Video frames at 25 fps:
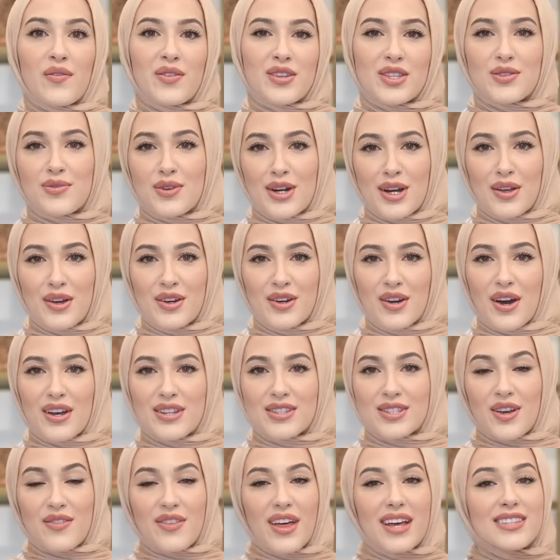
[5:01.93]
if it's real or not.
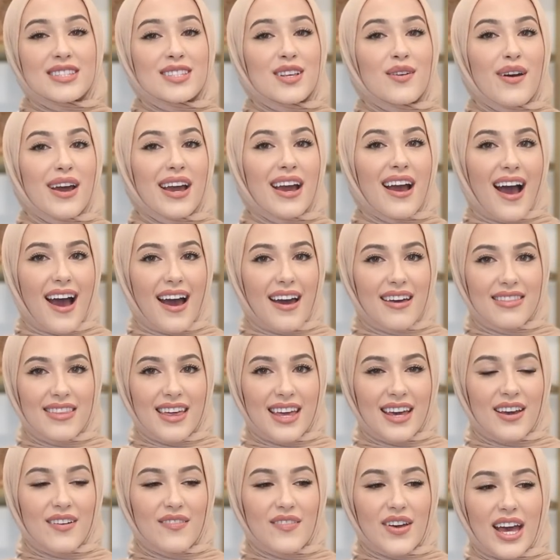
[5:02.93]
So that's the way I
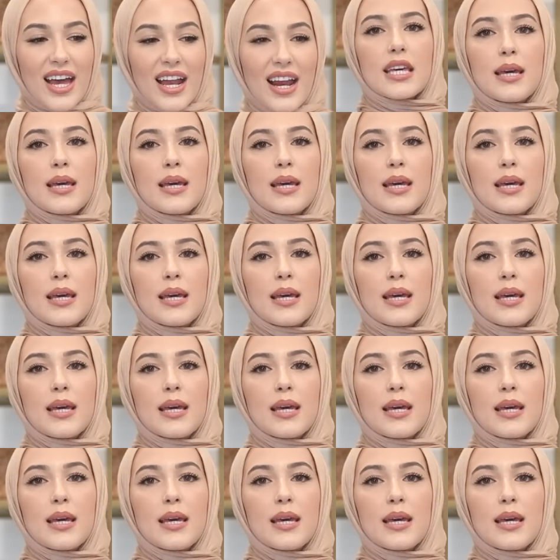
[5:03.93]
think of it.